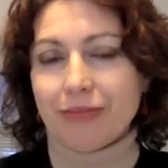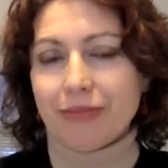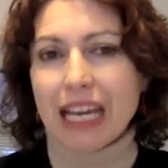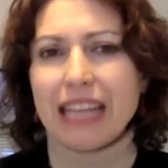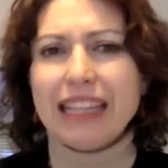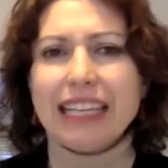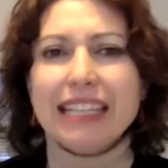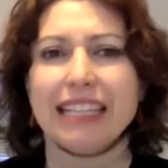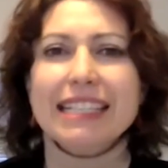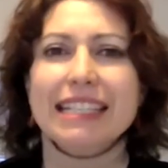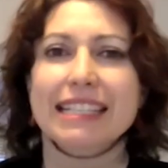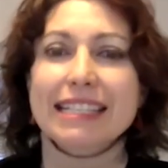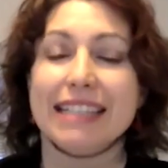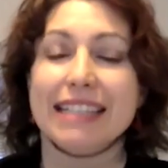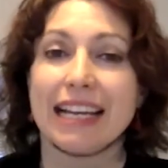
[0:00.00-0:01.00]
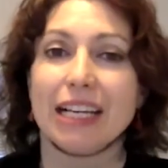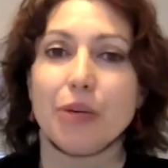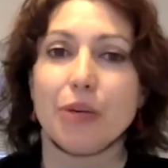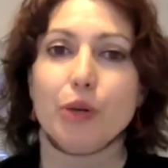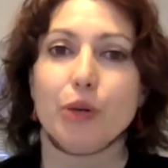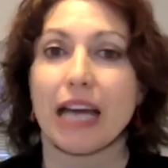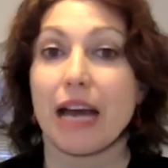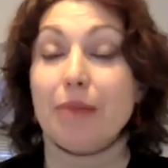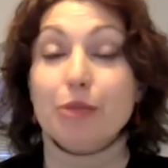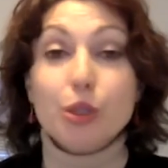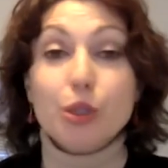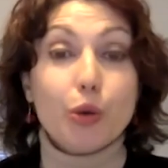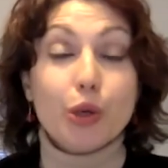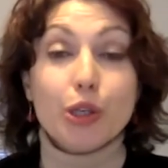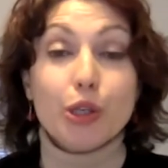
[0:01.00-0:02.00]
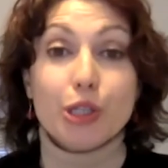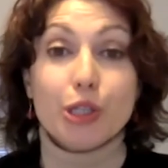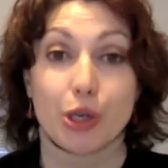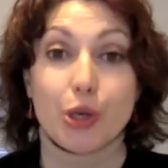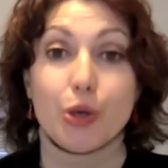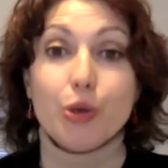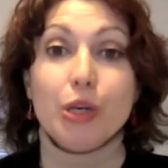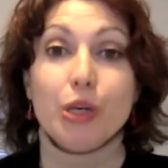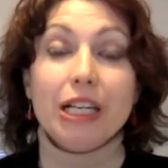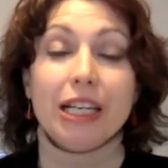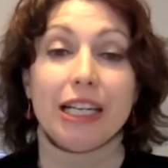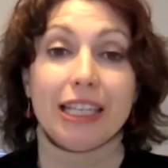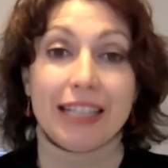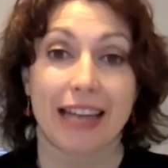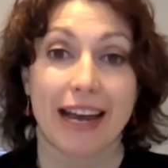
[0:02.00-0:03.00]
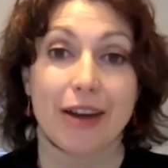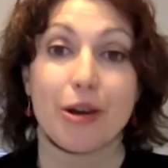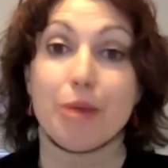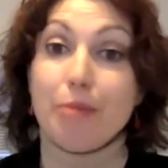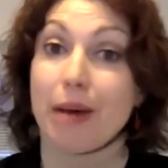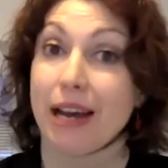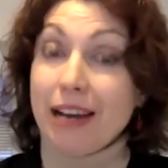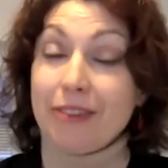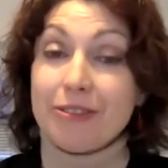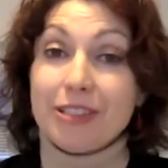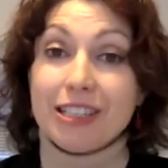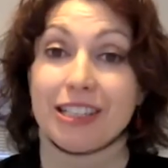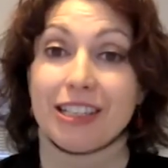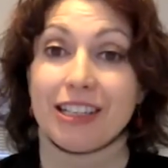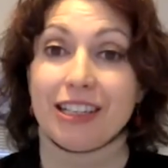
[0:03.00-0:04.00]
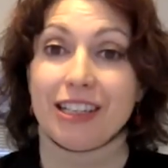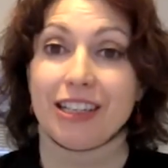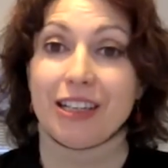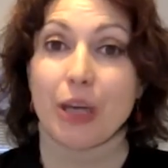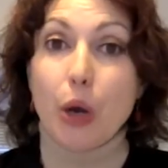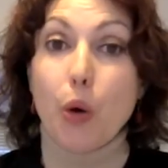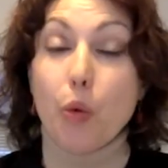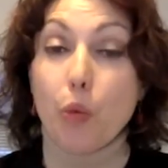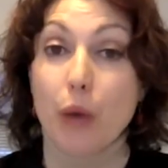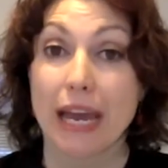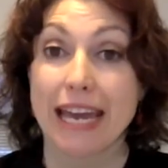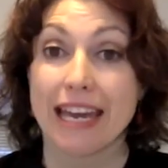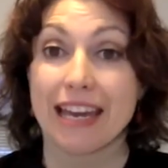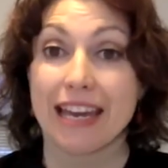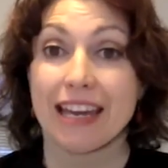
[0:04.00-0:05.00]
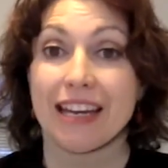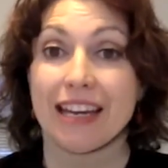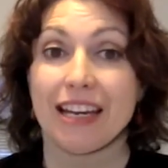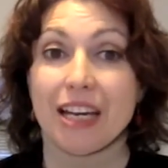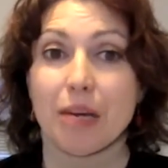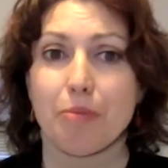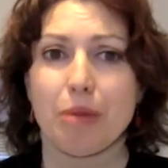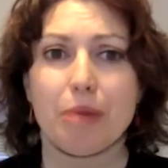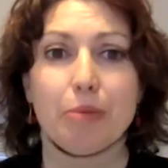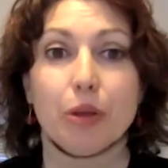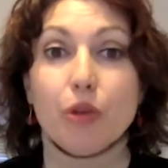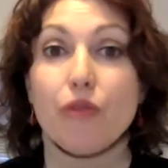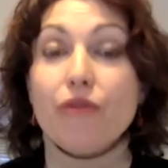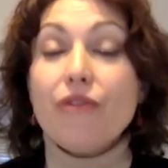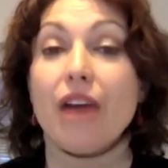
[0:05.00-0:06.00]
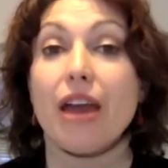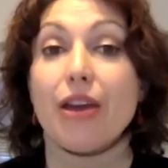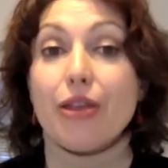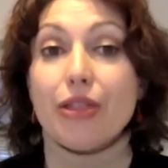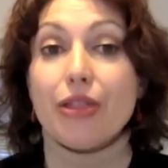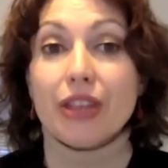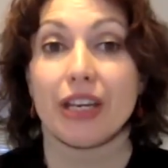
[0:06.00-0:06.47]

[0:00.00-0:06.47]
And that is exactly what I'm talking to you now about. We, people of faith,